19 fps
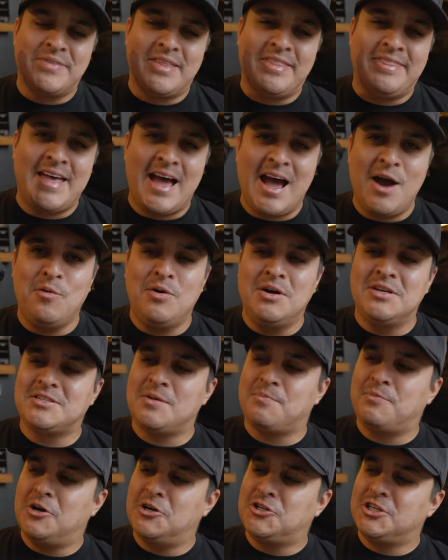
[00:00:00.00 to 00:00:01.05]
That was
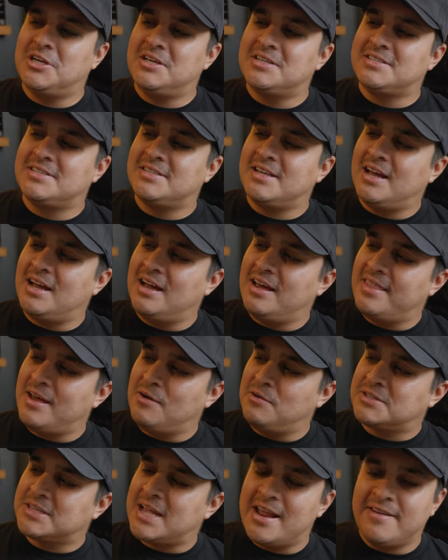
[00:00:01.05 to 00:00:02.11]
a purchase uh, that
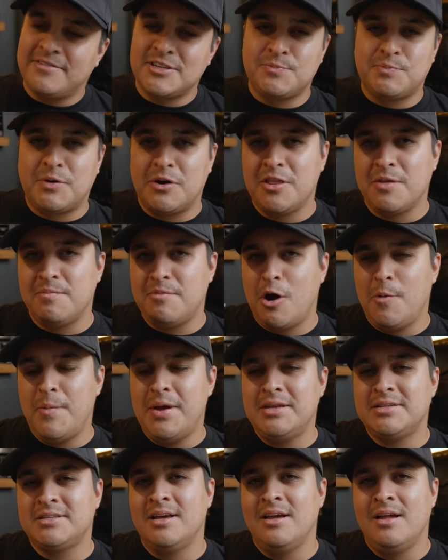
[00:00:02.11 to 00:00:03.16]
was kind of spur of the
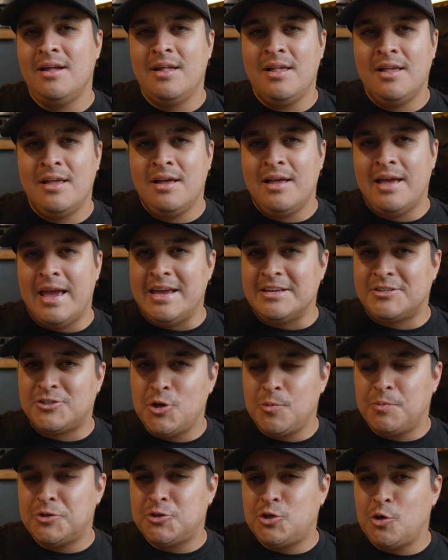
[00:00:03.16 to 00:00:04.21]
moment, a
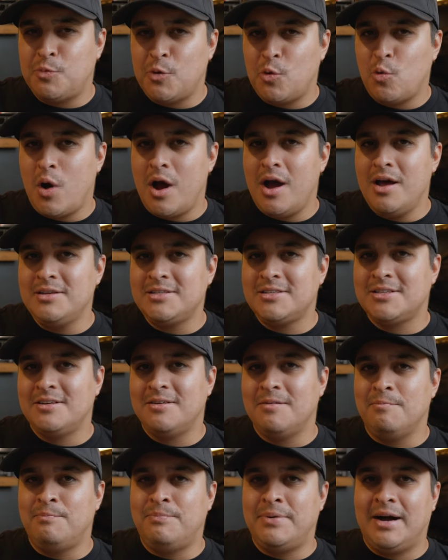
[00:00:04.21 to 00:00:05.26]
super super want,
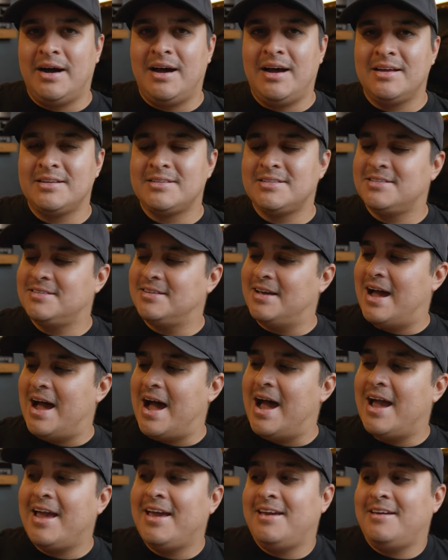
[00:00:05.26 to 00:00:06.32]
but
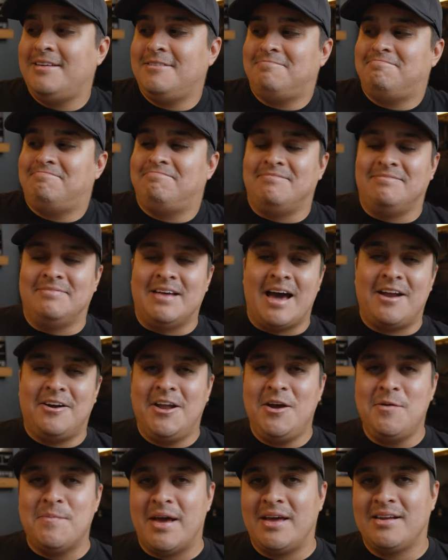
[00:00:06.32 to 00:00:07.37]
I, I don't
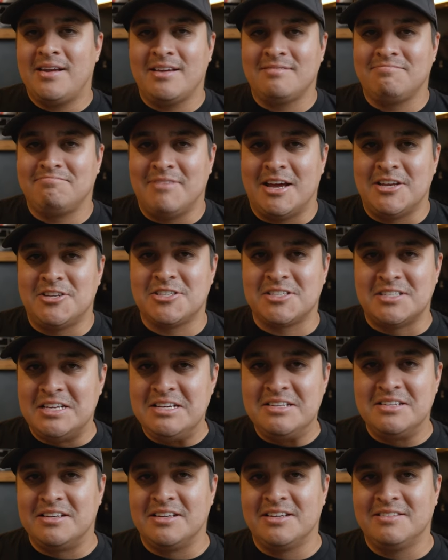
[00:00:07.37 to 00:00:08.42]
know, man. I I just
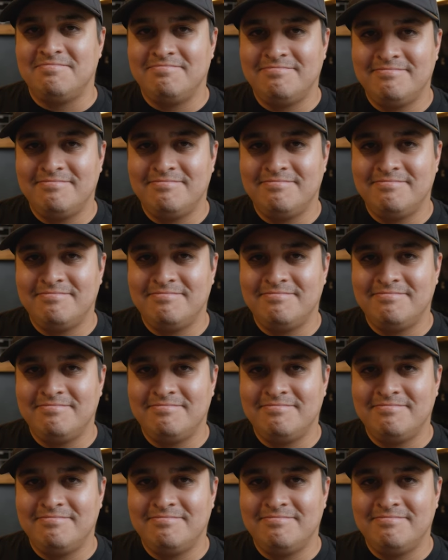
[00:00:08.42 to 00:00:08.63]
needed it.